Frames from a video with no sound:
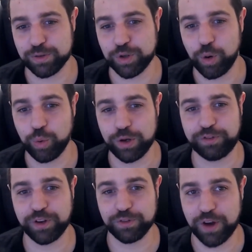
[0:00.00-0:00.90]
So we
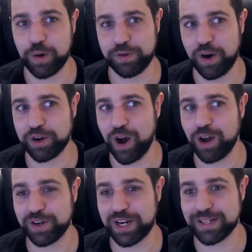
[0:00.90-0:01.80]
feel very, very
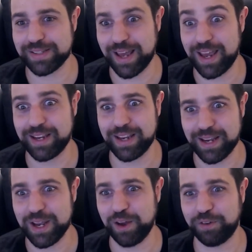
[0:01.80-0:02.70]
confident in
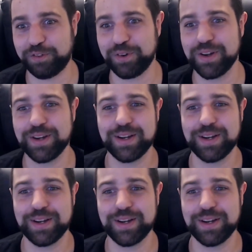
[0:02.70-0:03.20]
saying if